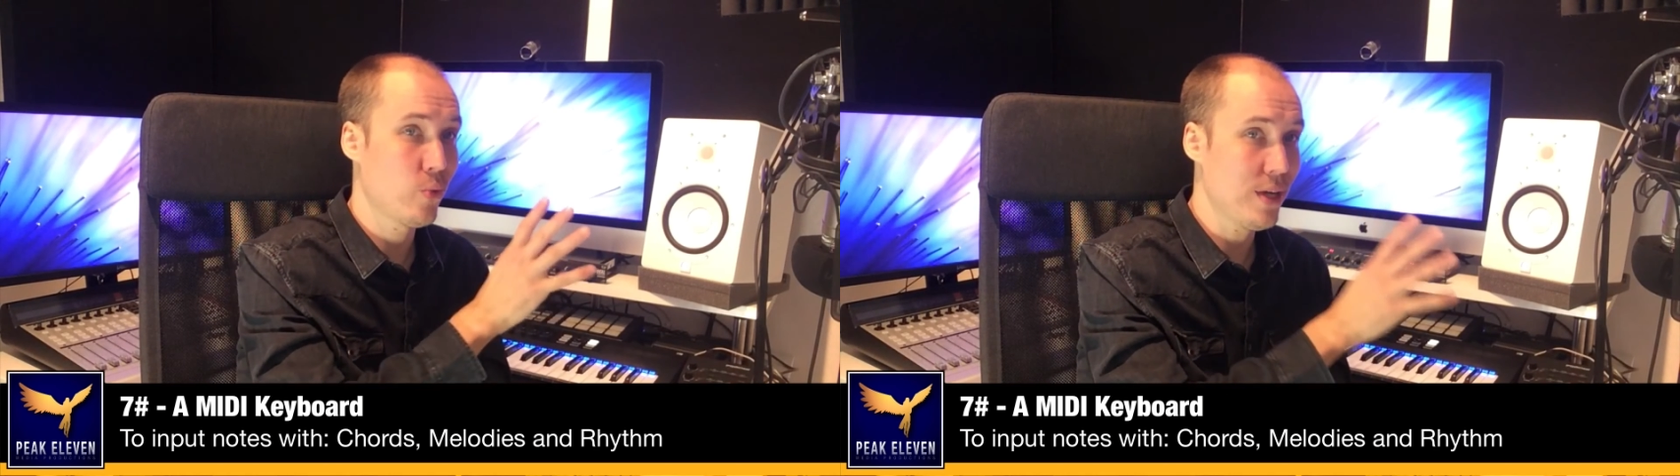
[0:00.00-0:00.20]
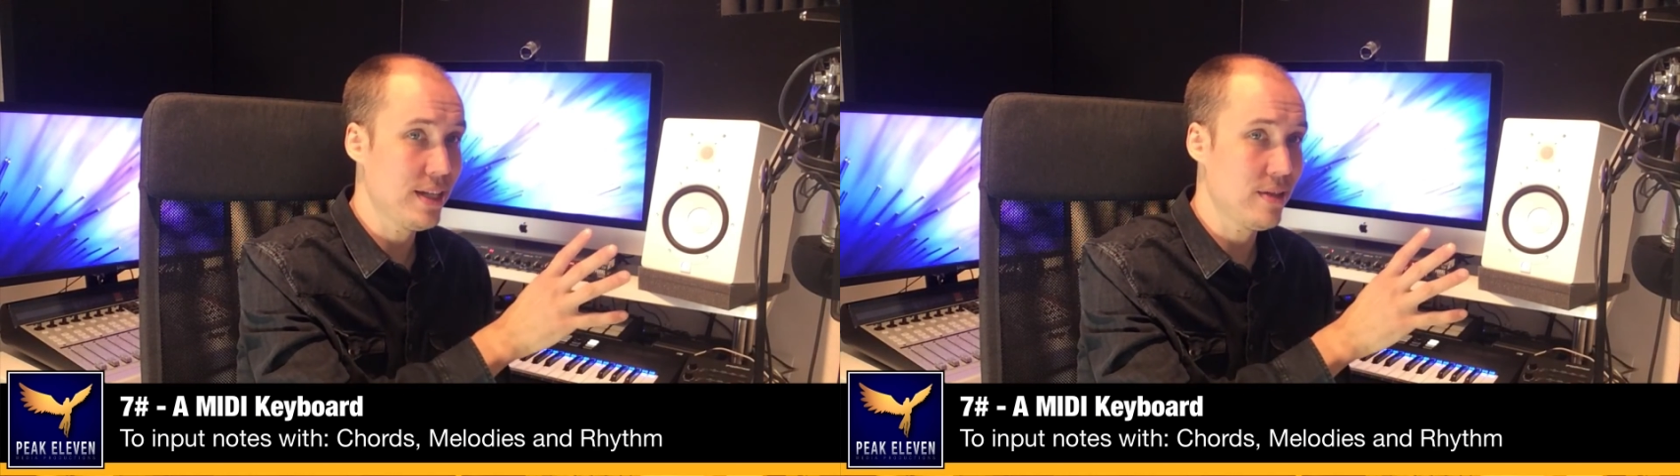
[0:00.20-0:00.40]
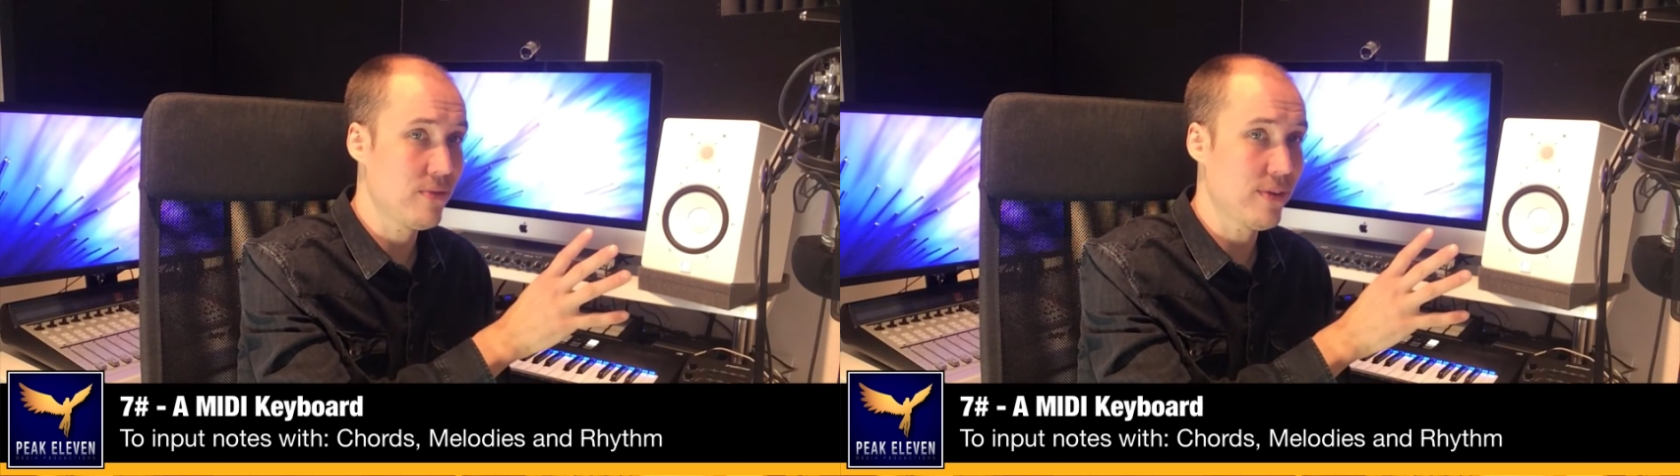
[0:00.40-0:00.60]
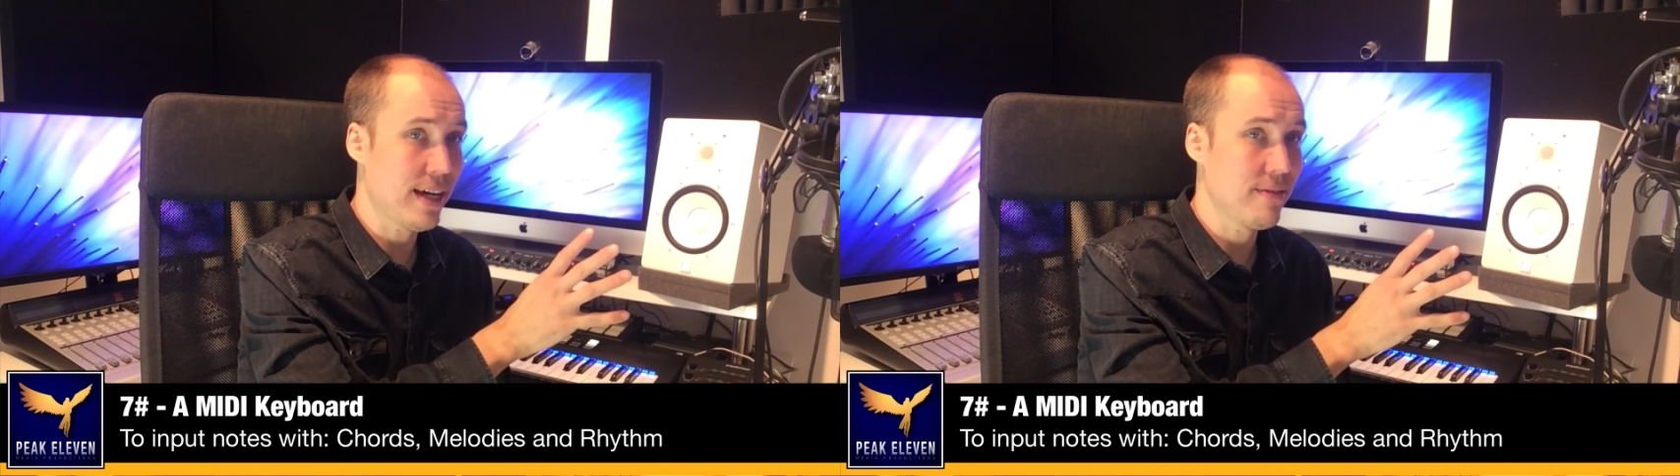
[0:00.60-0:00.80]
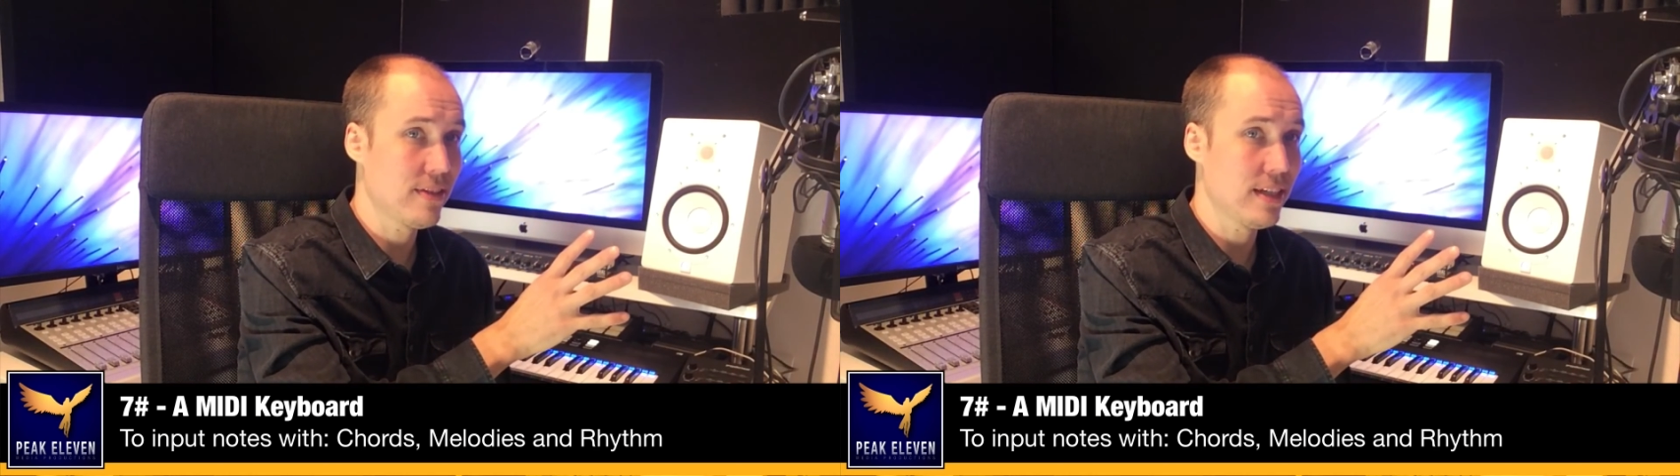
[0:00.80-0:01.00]

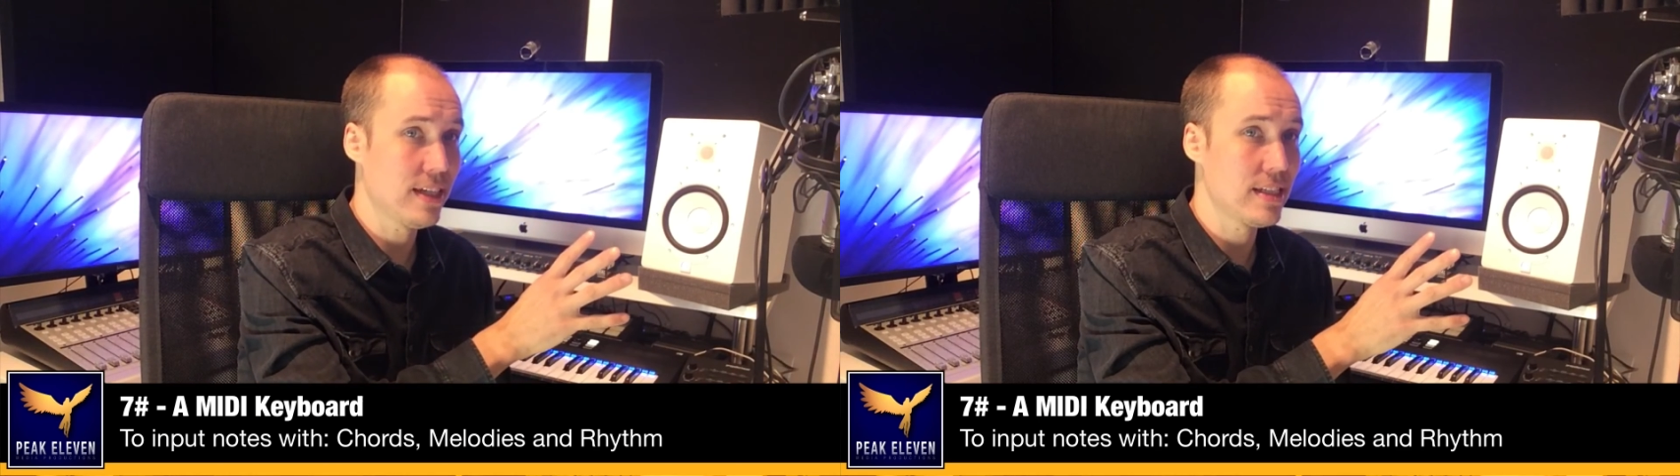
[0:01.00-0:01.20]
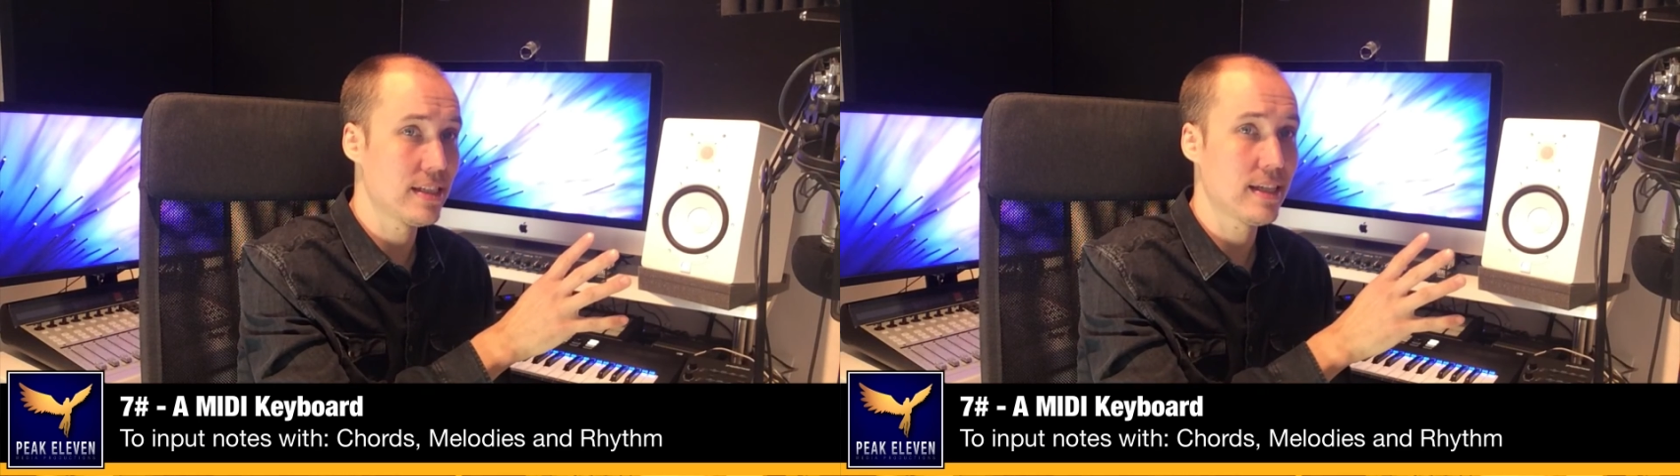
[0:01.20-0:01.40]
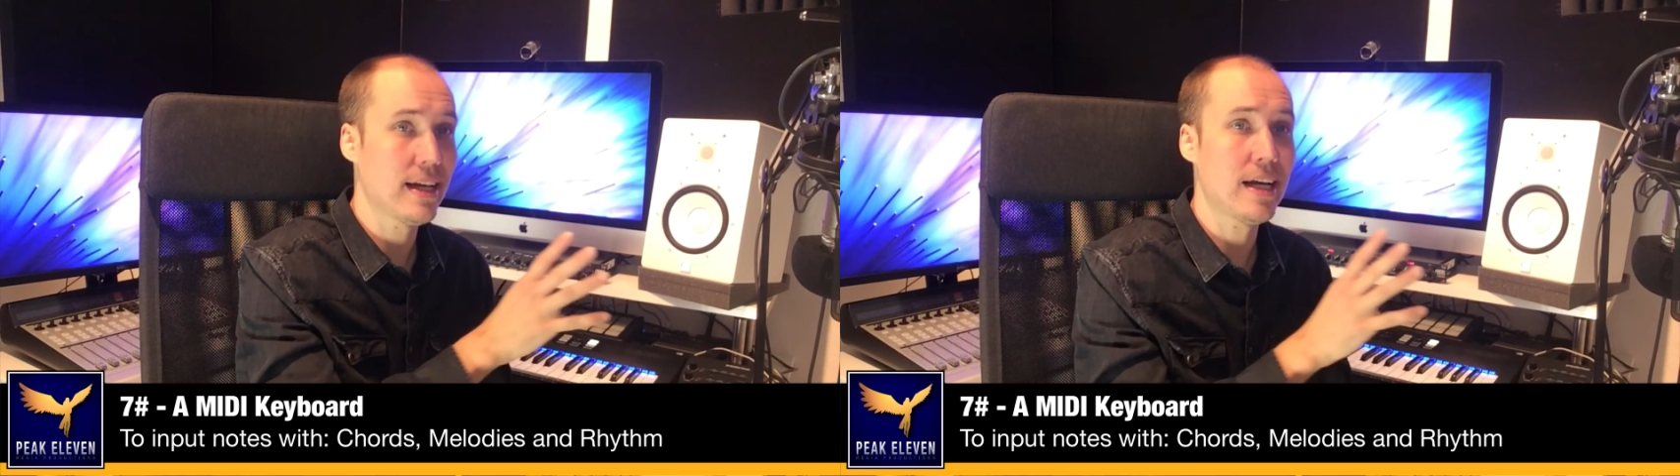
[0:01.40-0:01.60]
25 keys